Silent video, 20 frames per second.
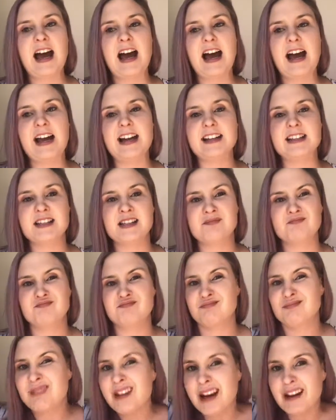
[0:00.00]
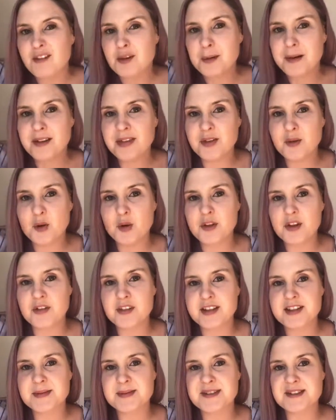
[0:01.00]
and everyone thought that
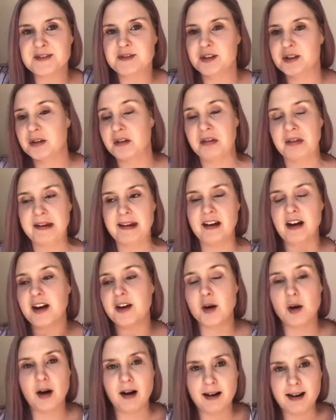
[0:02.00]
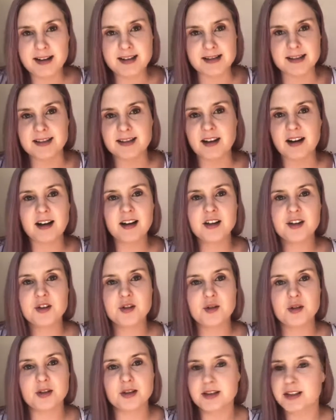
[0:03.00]
this was a real thing. I know I did. I
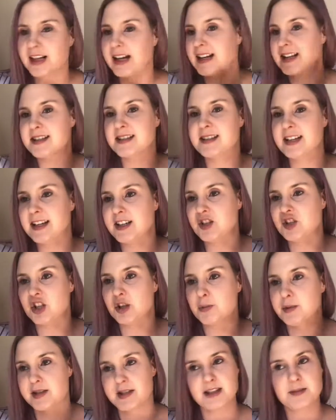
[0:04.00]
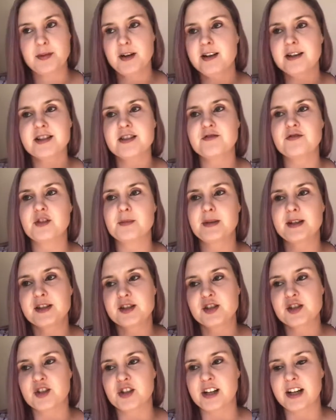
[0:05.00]
thought that Anastasia was this person from
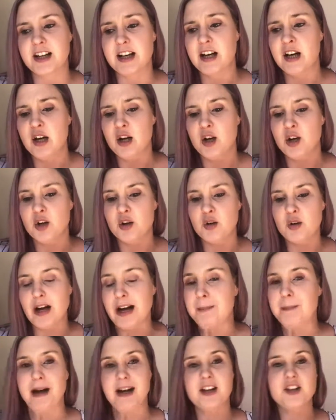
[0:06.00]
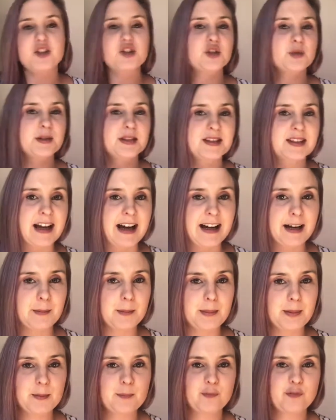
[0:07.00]
history who had managed to
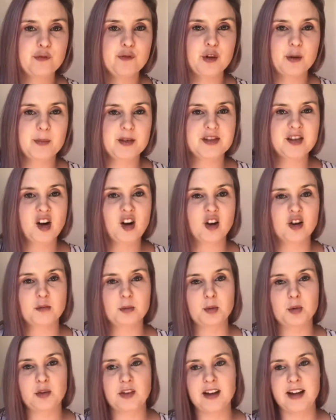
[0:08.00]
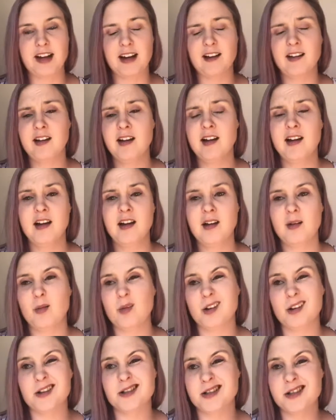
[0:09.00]
escape from this horrible thing.
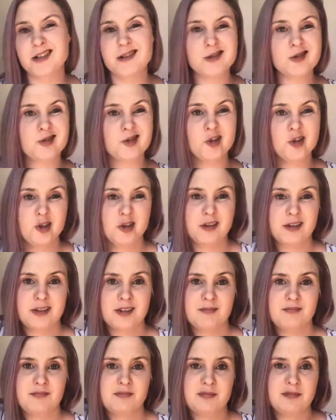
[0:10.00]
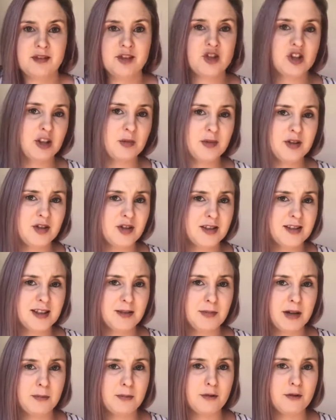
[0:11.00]
Whereas in truth, she was just a
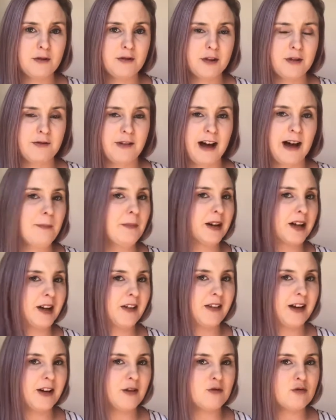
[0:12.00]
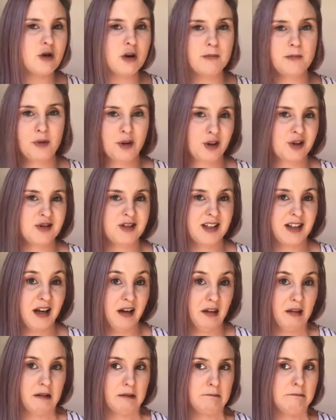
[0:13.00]
member of the family and they all got murdered
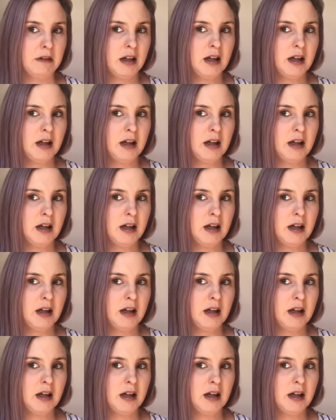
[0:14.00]
together.